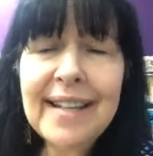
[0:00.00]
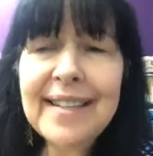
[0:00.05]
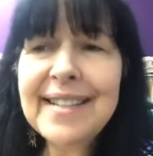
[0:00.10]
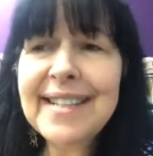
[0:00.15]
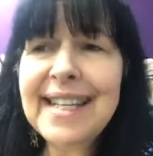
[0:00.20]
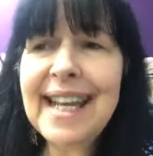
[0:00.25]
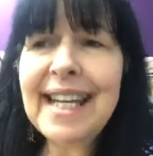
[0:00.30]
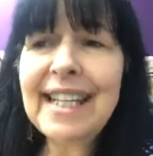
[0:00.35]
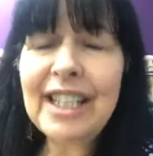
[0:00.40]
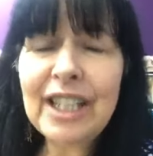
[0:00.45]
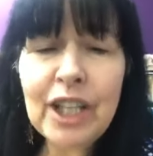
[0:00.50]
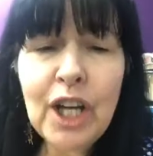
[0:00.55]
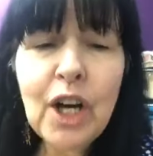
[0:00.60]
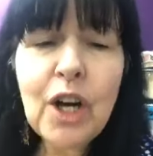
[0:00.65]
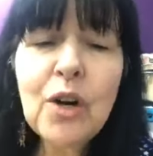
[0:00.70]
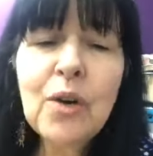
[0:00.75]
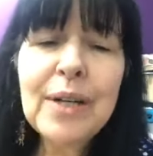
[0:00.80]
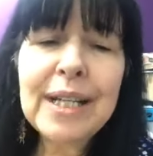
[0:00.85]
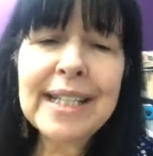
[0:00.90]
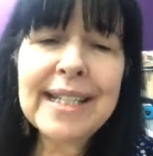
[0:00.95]
Say, you
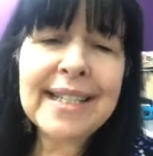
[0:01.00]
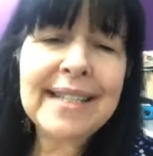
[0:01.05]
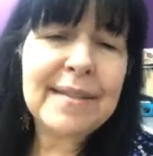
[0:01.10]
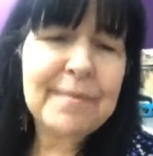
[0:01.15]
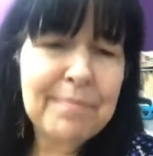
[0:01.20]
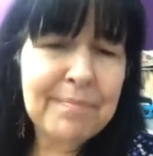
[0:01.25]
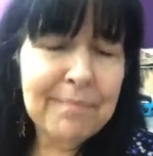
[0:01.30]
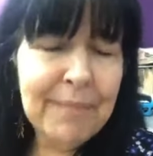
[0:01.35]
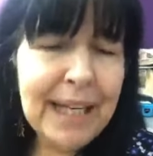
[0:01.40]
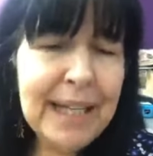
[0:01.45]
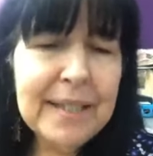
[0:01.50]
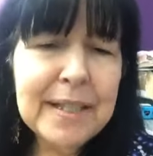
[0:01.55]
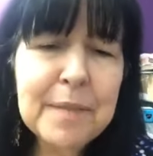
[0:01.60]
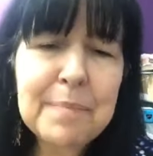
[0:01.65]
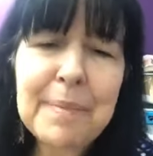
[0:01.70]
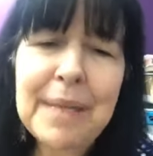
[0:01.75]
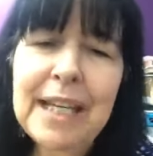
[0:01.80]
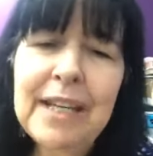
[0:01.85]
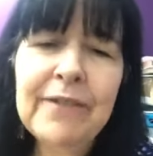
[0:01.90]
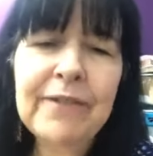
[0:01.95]
know, it's
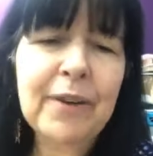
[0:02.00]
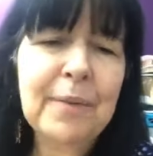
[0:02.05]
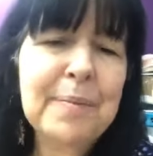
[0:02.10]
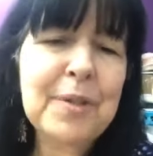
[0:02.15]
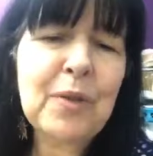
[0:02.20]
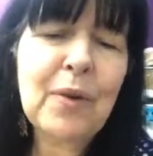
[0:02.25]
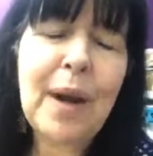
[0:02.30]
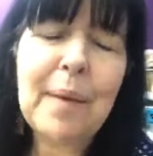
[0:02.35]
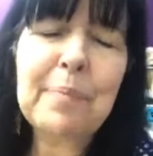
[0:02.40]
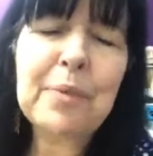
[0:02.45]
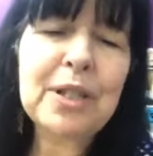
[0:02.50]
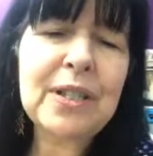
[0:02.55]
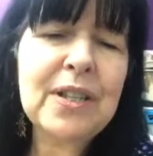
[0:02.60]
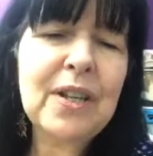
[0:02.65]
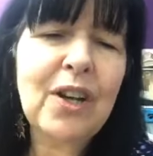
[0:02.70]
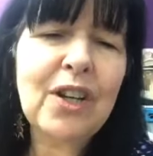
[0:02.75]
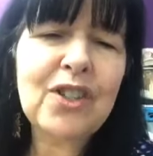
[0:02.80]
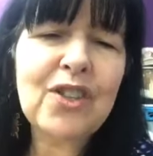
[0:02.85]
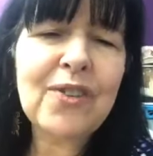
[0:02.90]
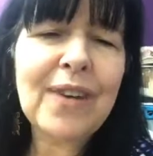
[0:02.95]
me from Scrapbook
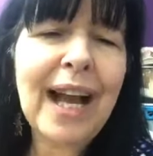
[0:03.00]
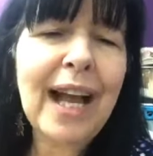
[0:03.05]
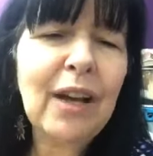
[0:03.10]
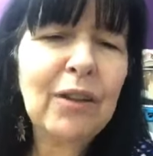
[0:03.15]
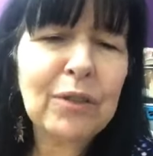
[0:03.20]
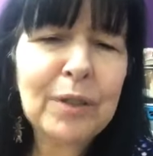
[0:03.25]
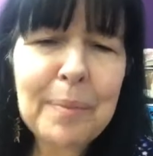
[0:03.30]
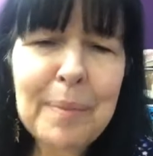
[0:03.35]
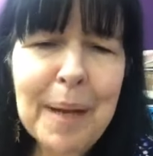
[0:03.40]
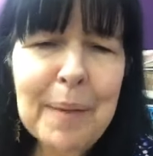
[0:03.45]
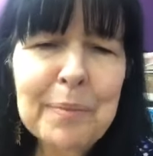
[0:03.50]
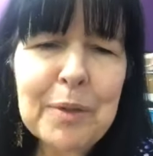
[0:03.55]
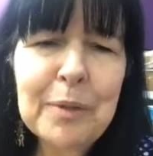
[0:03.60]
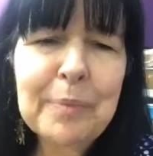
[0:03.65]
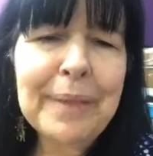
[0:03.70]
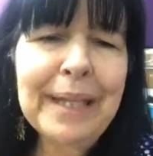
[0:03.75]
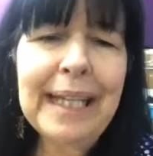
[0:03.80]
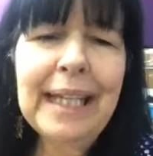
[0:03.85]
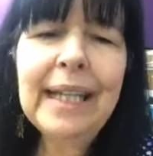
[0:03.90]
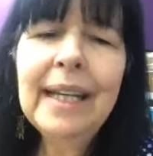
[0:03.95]
Central. Remember
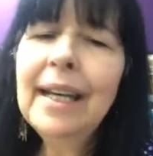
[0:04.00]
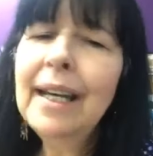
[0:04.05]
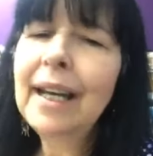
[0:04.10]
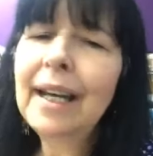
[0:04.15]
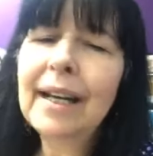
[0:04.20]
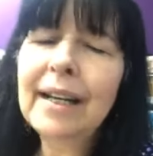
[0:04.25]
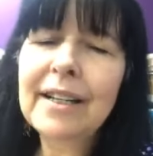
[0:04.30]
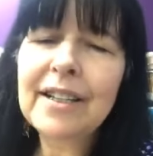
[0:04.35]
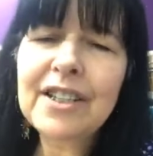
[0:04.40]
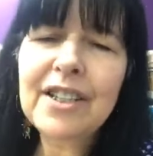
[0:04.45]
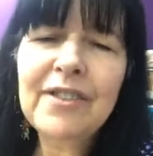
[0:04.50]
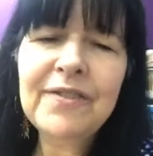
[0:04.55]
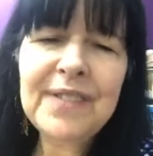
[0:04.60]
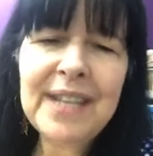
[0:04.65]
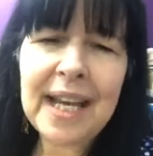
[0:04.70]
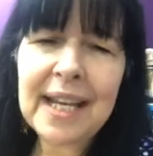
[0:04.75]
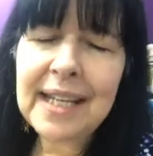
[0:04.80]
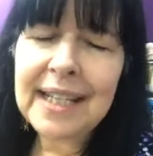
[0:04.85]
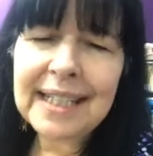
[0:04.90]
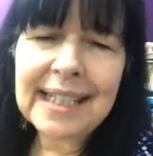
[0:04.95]
me? Because you've
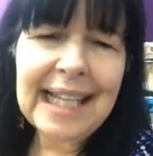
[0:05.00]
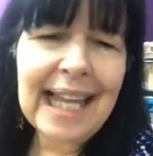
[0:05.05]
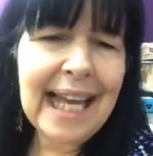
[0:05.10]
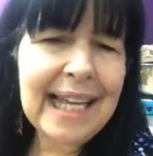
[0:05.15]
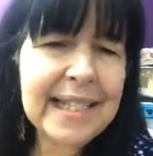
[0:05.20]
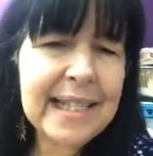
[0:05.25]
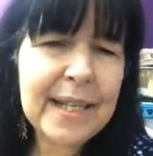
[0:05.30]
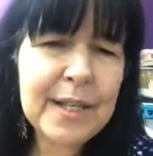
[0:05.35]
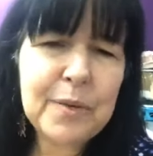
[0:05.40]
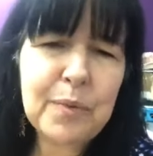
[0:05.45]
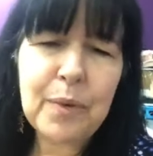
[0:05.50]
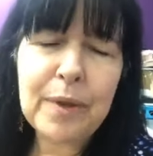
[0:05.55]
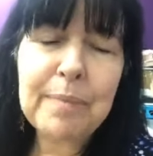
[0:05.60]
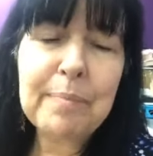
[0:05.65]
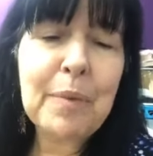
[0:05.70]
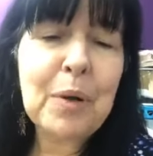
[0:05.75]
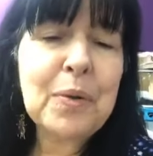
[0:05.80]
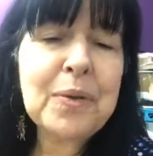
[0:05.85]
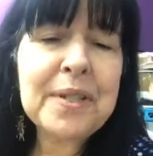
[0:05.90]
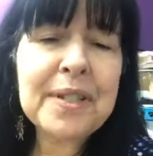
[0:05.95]
taken classes
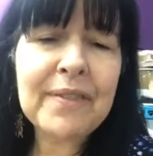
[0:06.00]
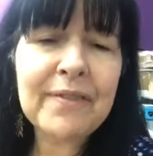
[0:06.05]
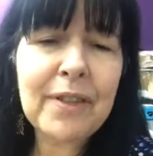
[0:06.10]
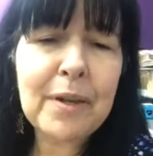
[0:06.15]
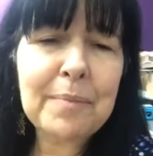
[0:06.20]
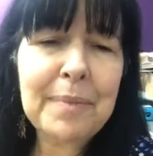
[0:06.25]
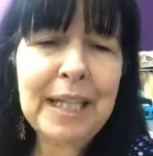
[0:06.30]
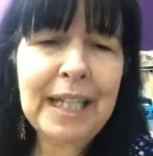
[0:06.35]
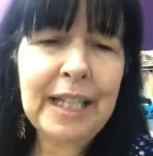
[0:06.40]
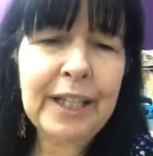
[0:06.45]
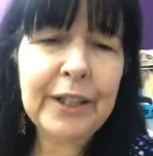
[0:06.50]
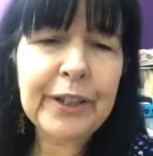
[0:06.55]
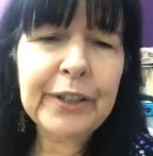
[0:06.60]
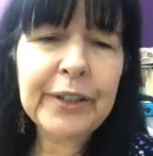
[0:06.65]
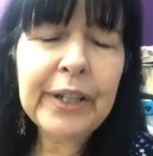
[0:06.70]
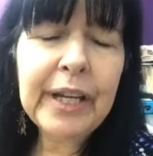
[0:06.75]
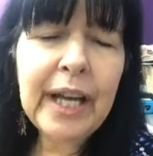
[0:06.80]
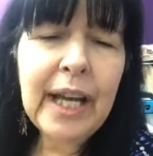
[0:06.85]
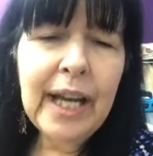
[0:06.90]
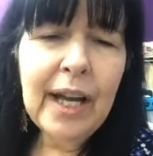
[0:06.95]
with most of them
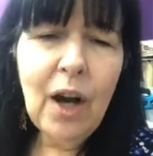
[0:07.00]
here.